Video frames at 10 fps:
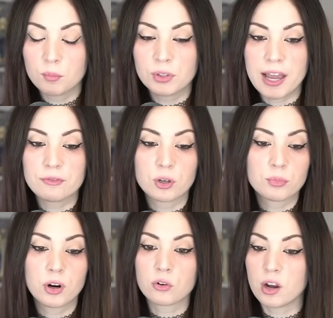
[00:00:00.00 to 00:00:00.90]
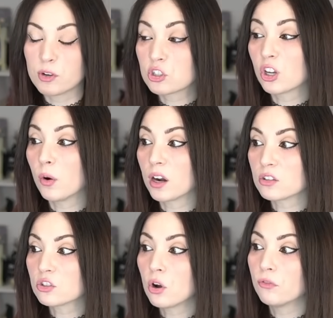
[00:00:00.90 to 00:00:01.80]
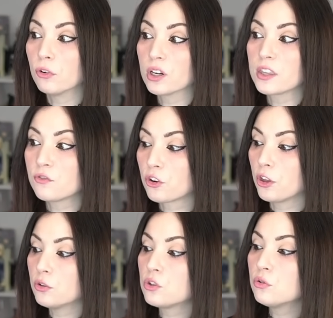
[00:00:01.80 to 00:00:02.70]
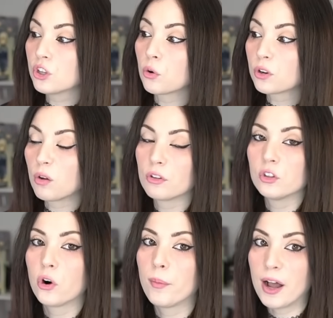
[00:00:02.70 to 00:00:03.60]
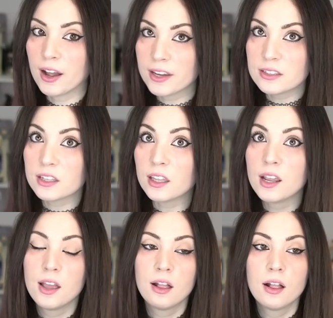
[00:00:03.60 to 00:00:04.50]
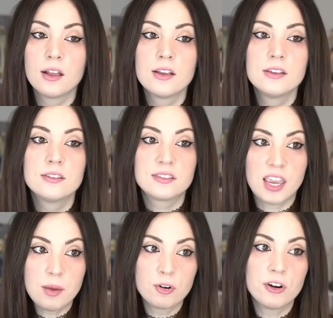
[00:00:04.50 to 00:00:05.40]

platform programmers so on and so forth and for those who don't know the lore behind it saber